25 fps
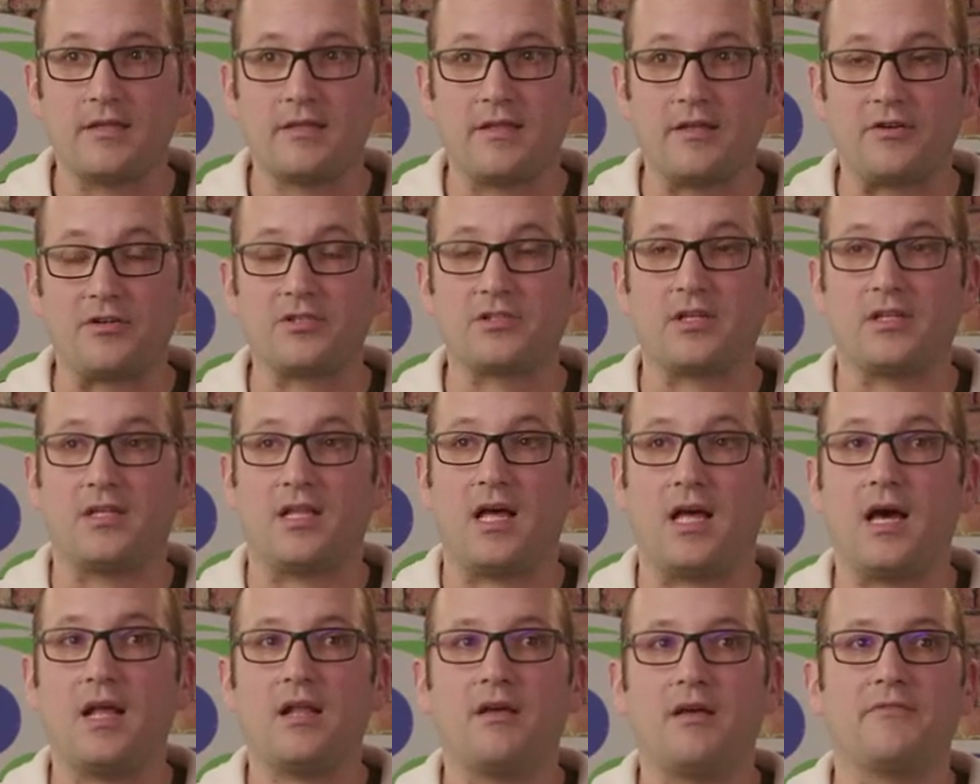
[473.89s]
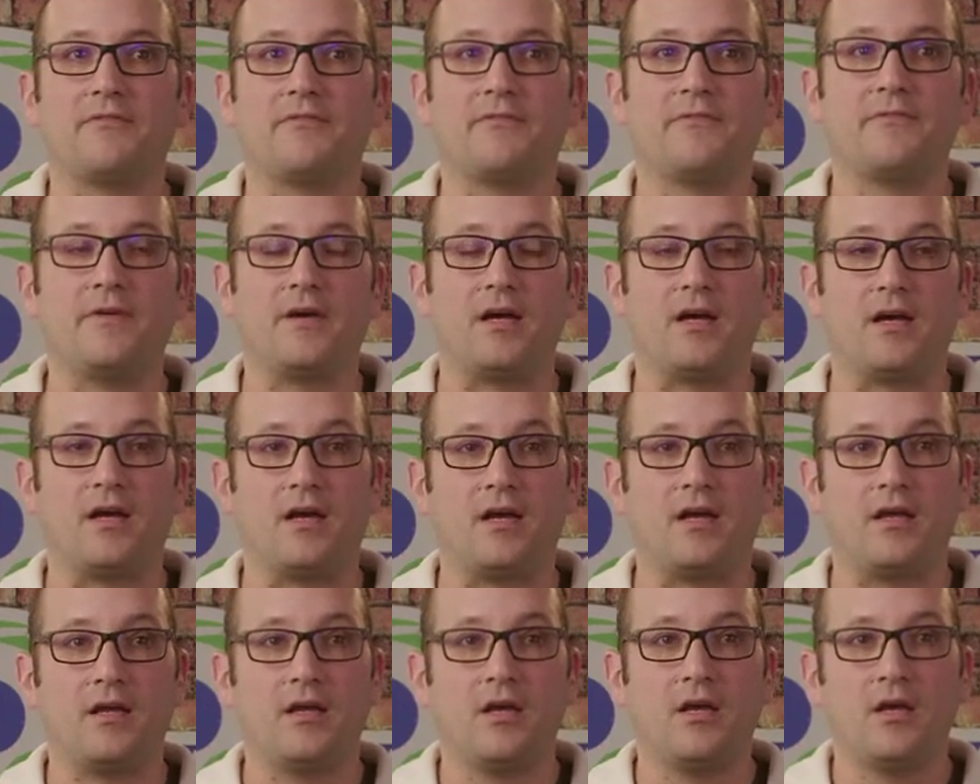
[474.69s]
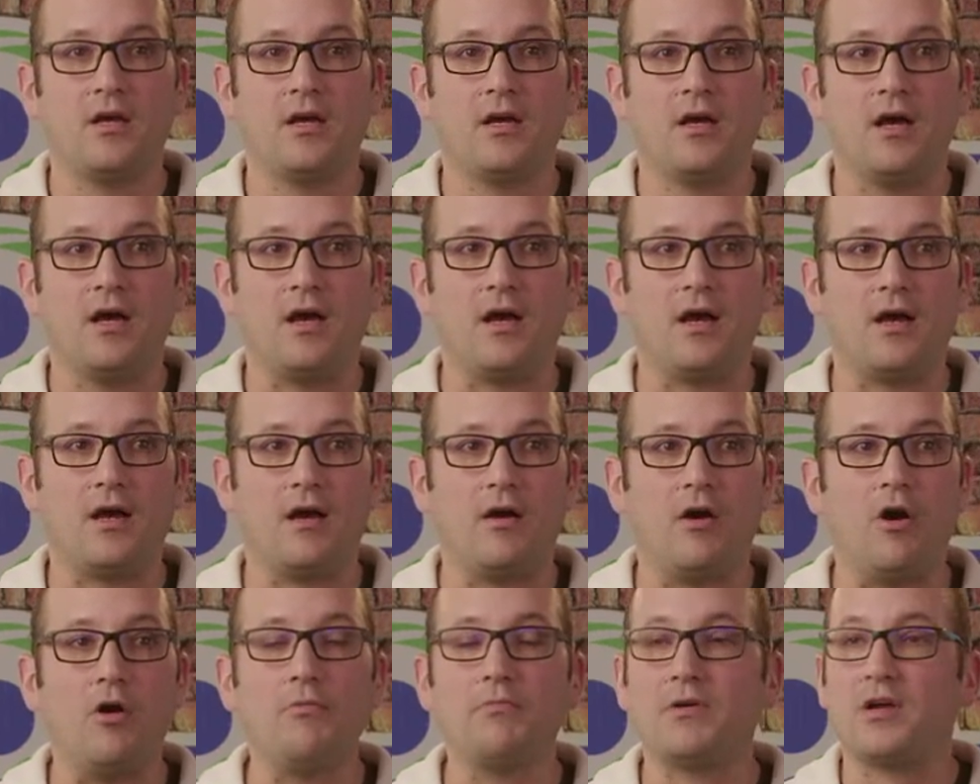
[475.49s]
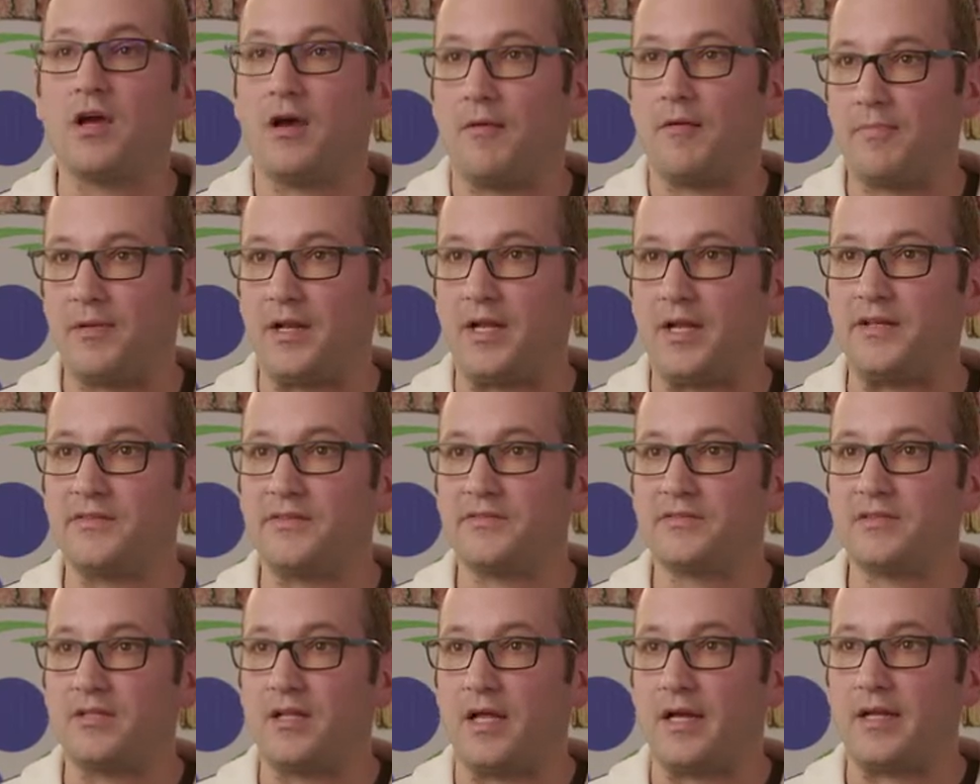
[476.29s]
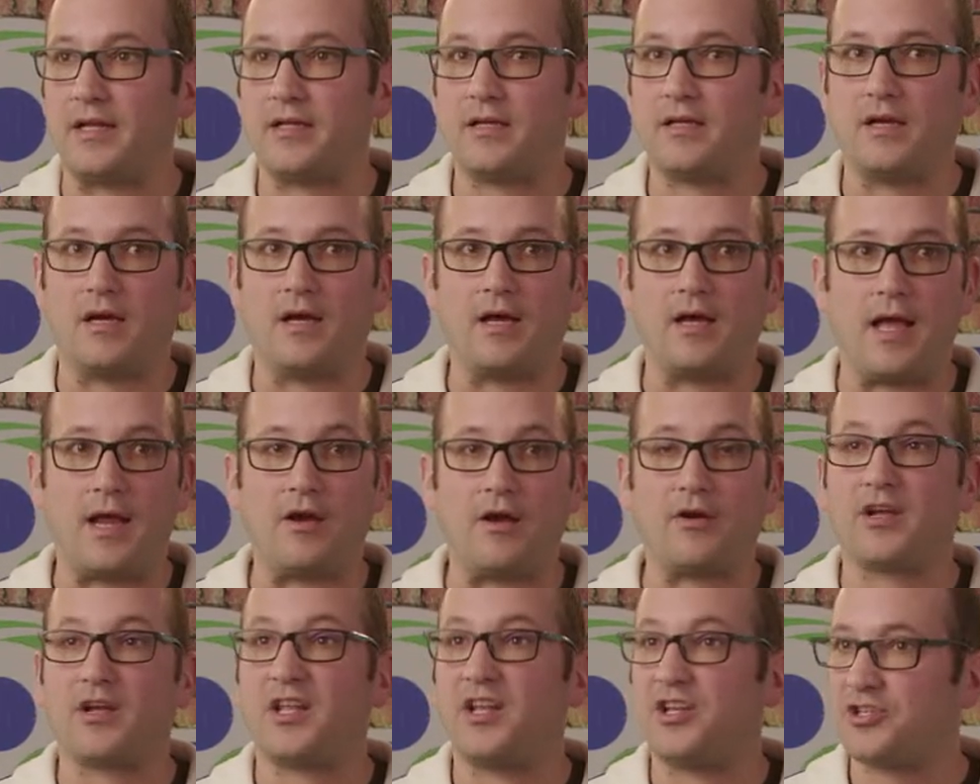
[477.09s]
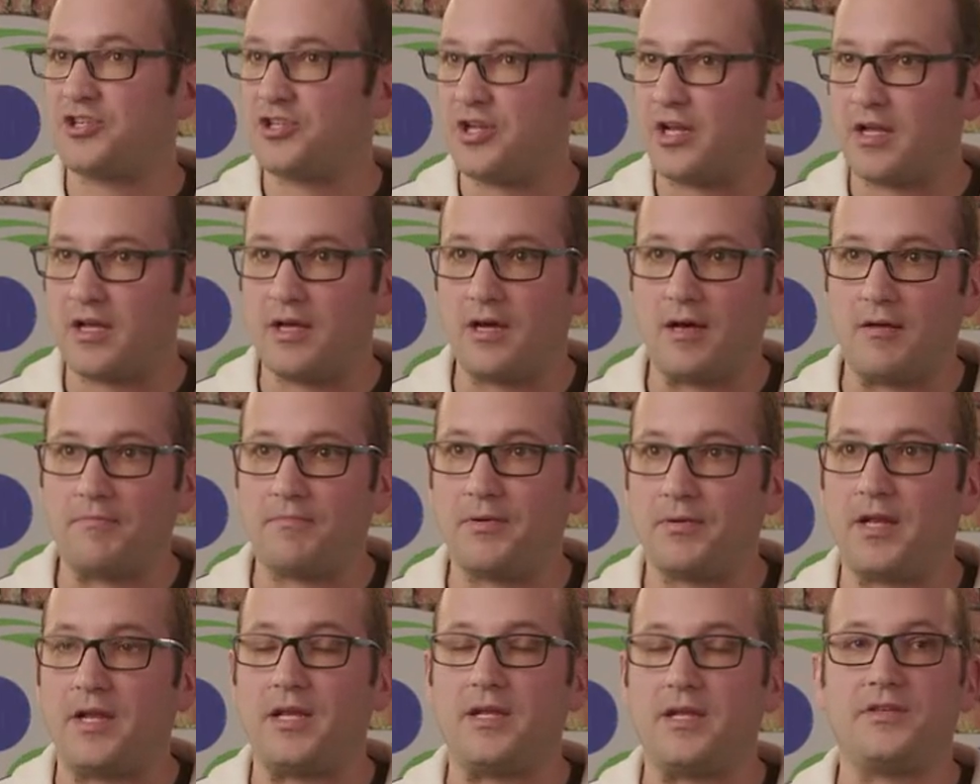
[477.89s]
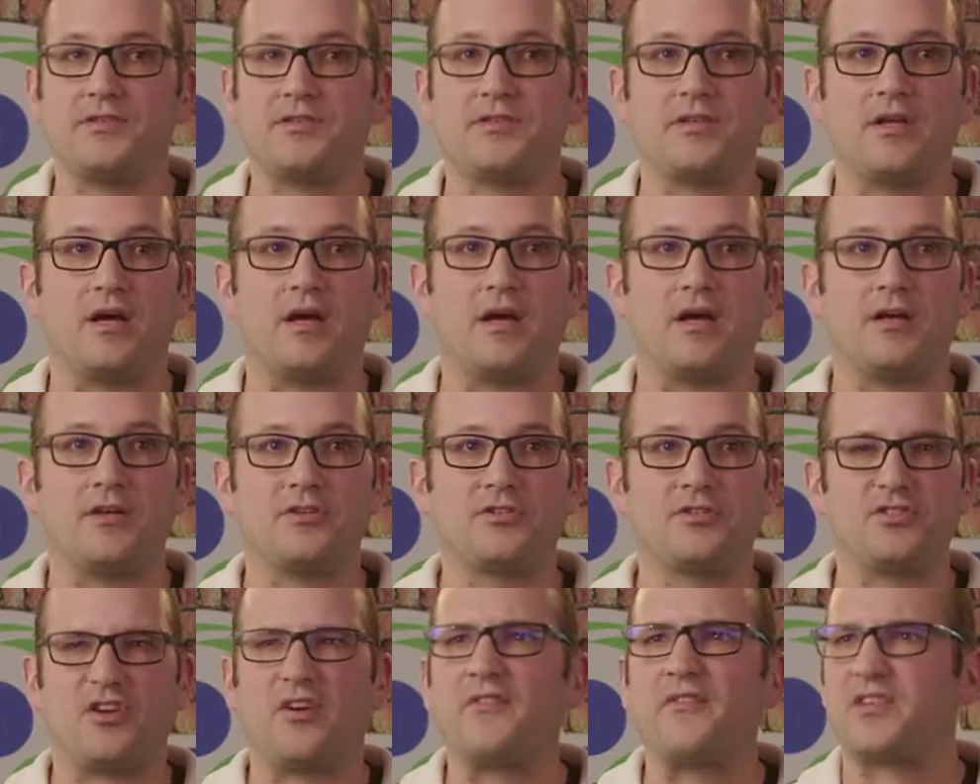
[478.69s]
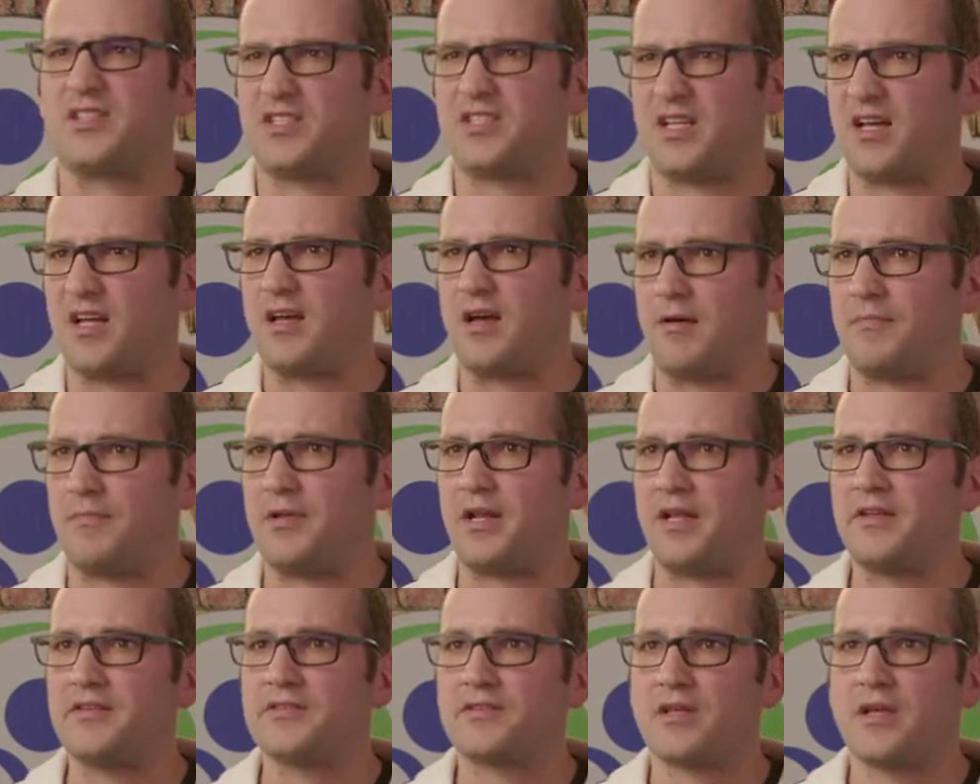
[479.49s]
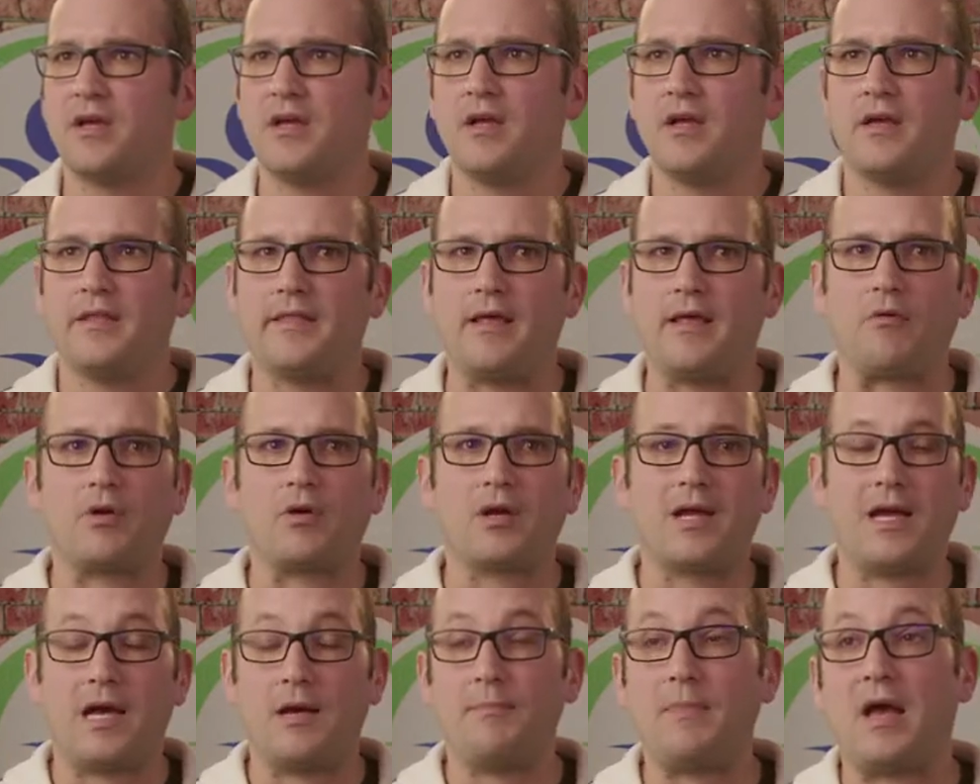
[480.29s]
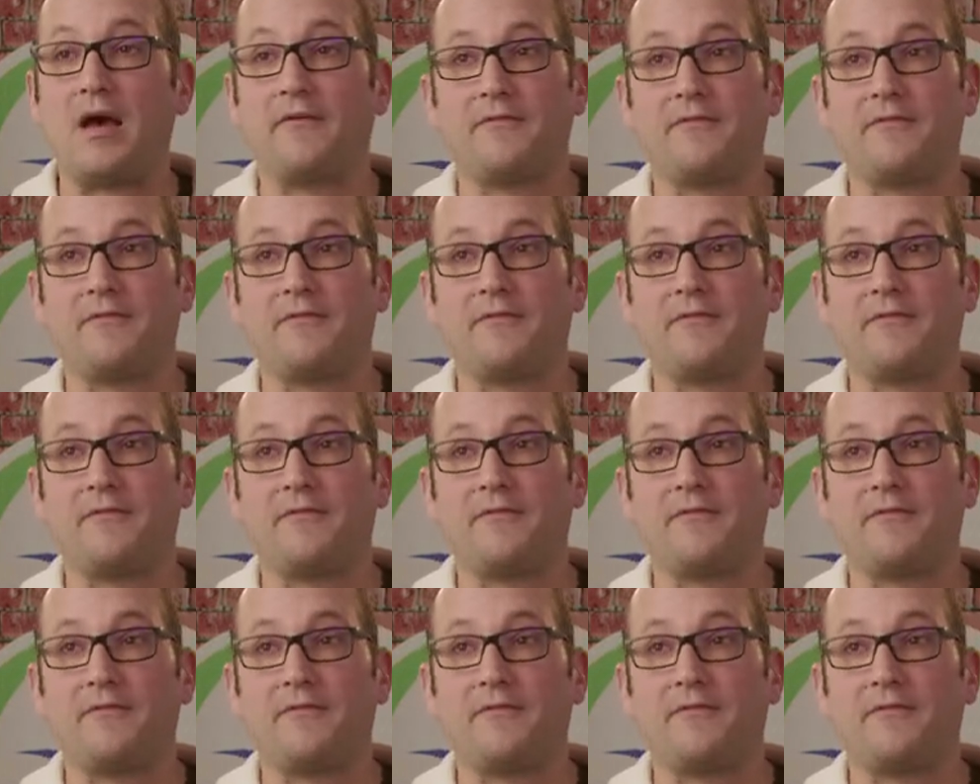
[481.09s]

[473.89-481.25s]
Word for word: There's a lot of uh, uh, home companies like uh, air conditioning companies, uh, servicing companies that will come out for